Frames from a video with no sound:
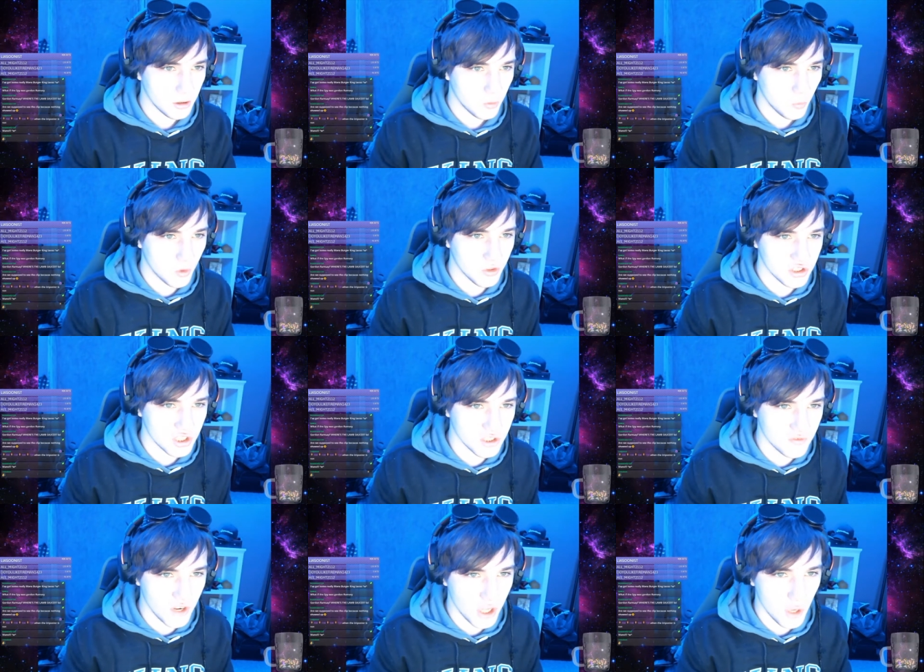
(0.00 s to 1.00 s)
there's this
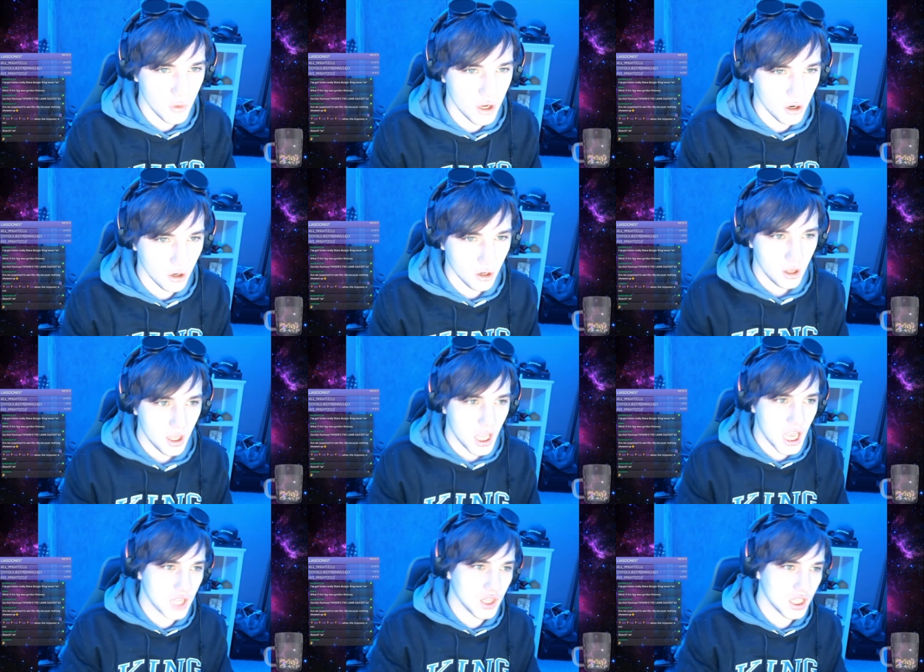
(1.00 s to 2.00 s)
video here
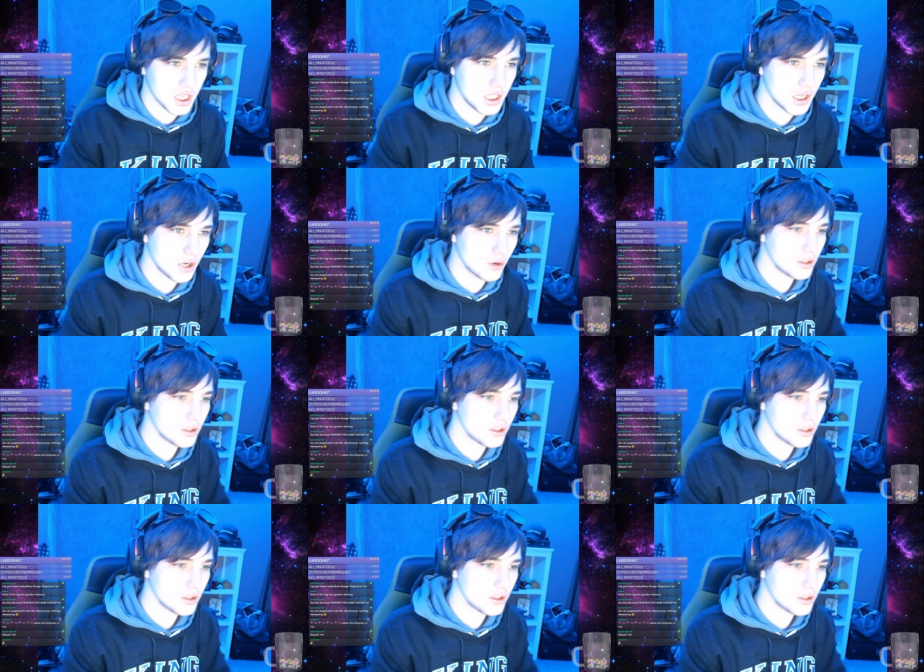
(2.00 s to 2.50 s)
and, like, you know,